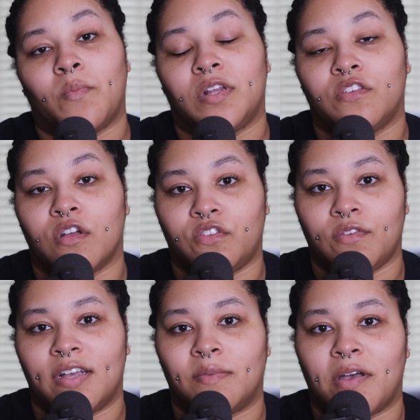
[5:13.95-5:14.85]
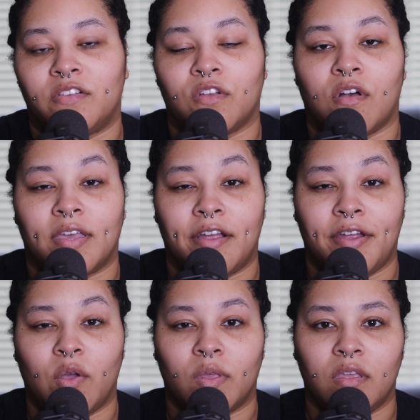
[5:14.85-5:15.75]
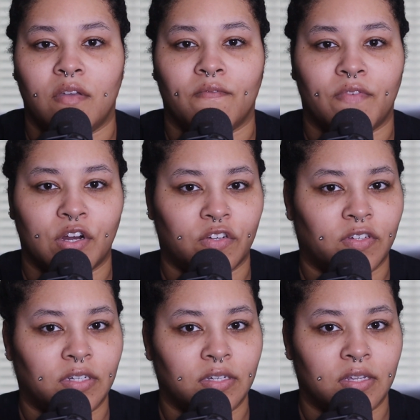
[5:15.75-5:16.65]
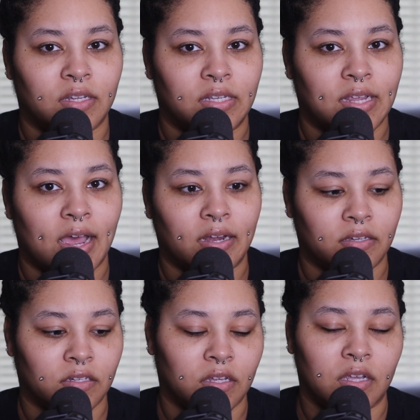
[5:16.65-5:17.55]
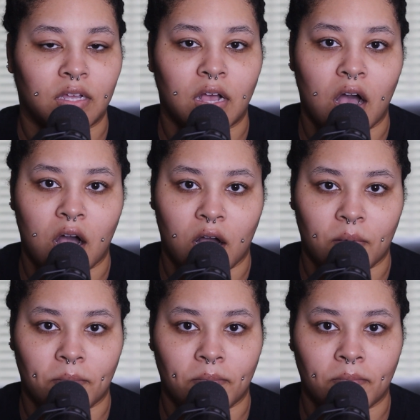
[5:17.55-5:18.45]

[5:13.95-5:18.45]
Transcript: want to talk to you guys about is called karaokeversion.com.